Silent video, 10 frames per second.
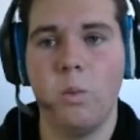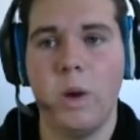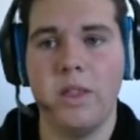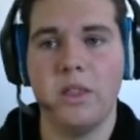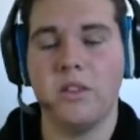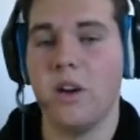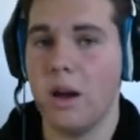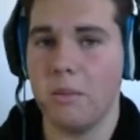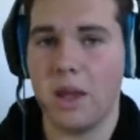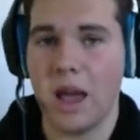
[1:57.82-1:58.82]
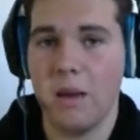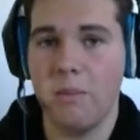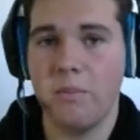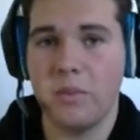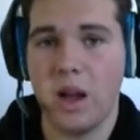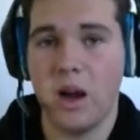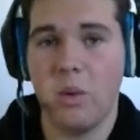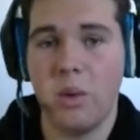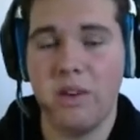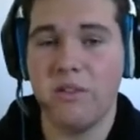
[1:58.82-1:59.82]
when the time came,
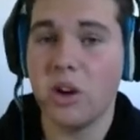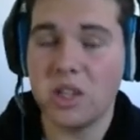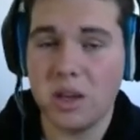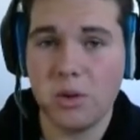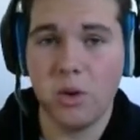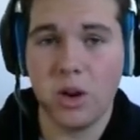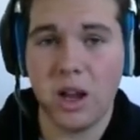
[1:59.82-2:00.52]
when Vox Eminor